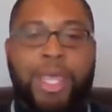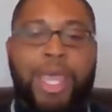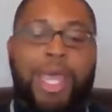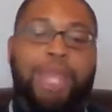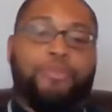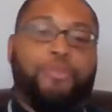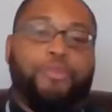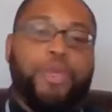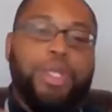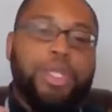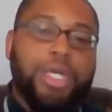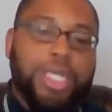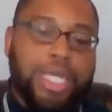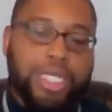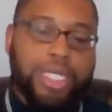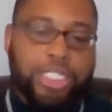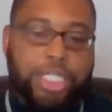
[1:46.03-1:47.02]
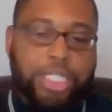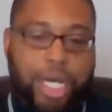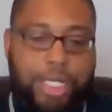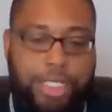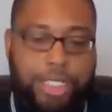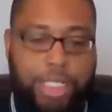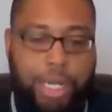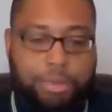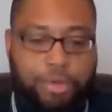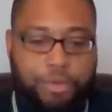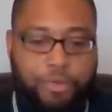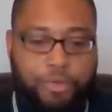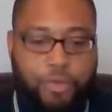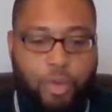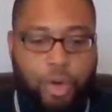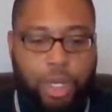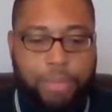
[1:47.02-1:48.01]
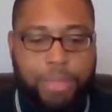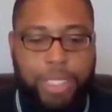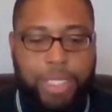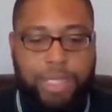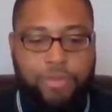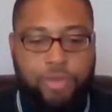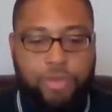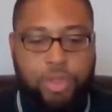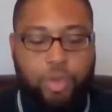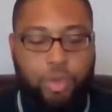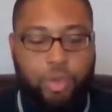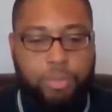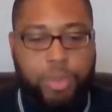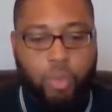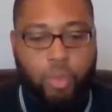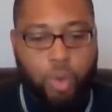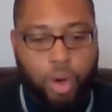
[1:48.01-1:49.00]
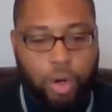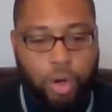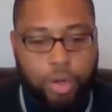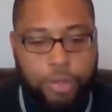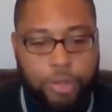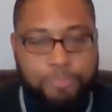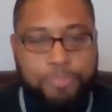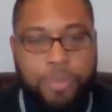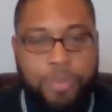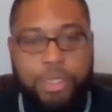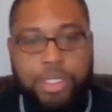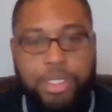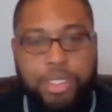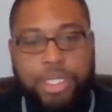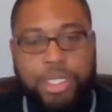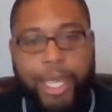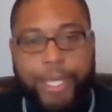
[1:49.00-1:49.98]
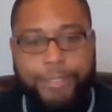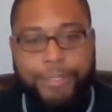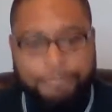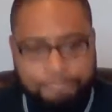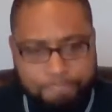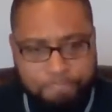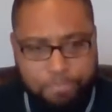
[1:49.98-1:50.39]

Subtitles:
And if we look at John chapter 4, let me give you a little bit of word today.